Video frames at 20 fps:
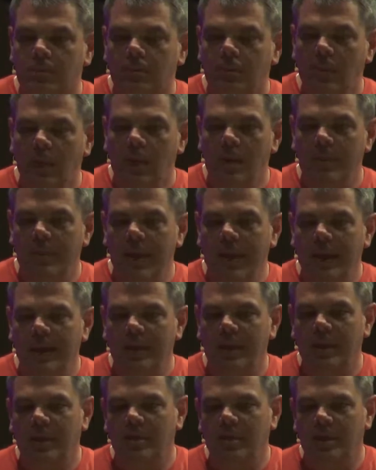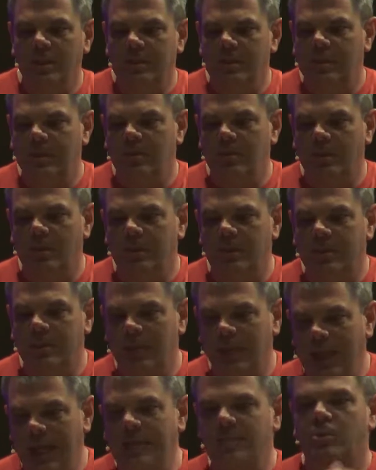Matt, let's see, it
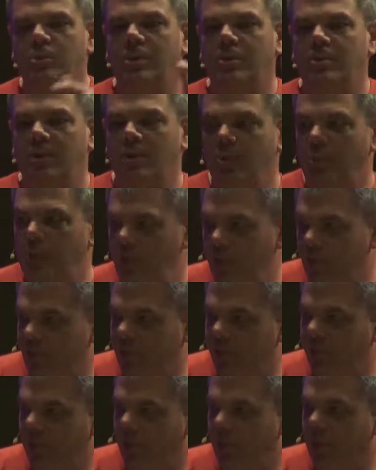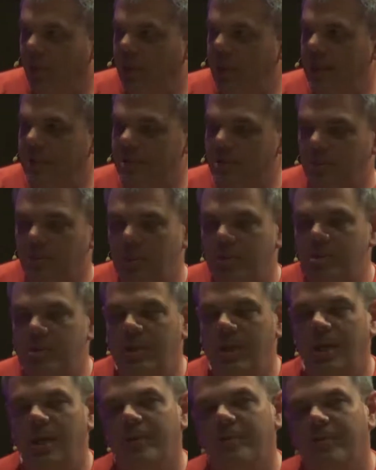wasn't last week, but week before, we had some
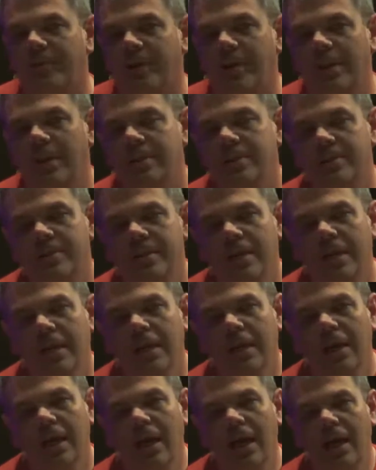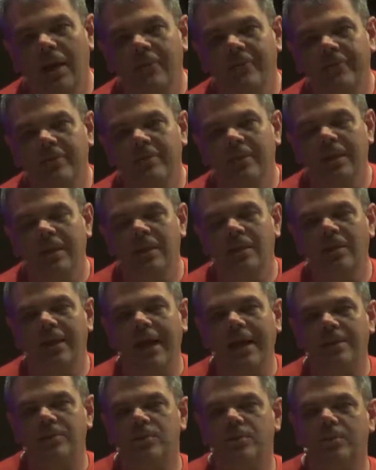missionary friends from the
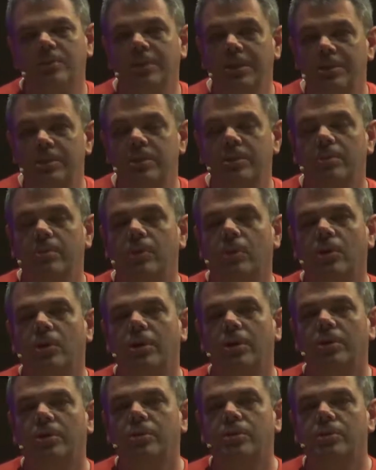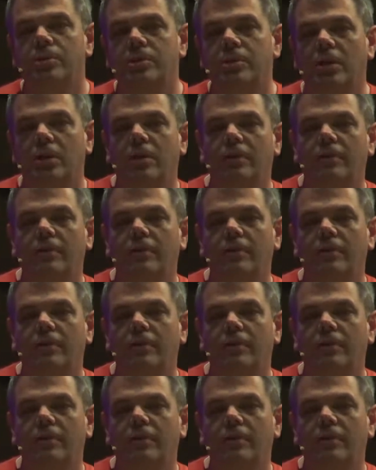International Mission Board who serve